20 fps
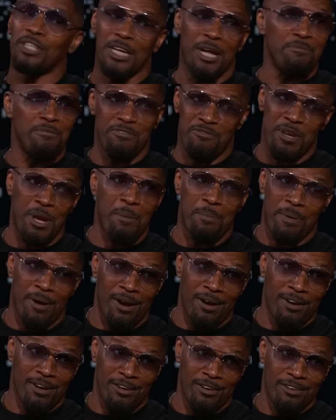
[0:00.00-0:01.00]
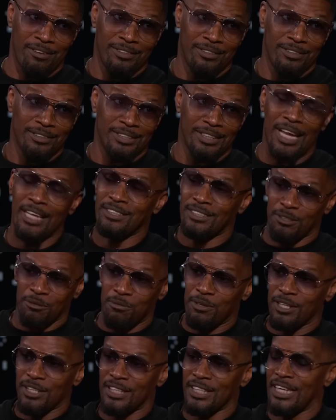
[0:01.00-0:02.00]
that I'm a vampire hunter. That's the
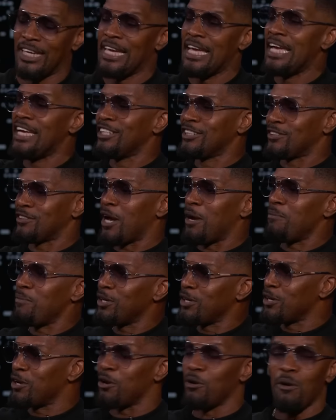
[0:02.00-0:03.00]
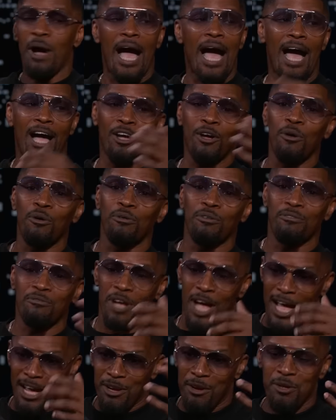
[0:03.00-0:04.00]
one thing. So I'm gonna go. I go.
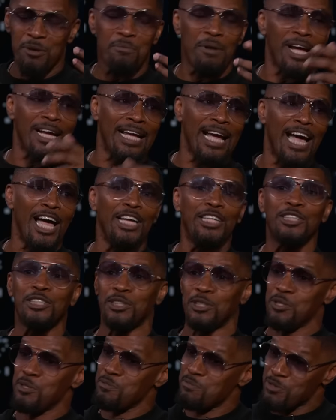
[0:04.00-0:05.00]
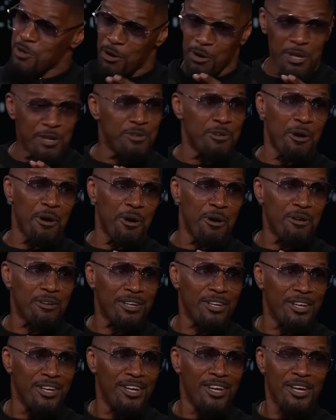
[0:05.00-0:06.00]
I go to my guy Snoop Doggy Dogg,
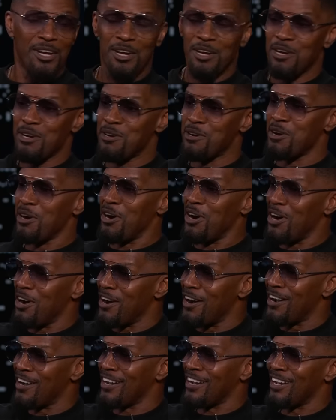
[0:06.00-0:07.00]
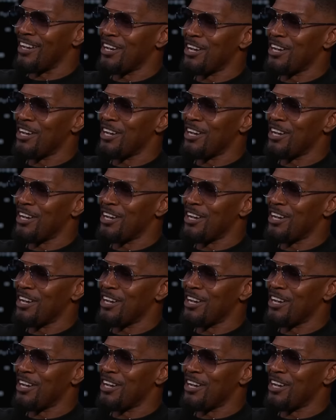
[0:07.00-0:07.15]
uh,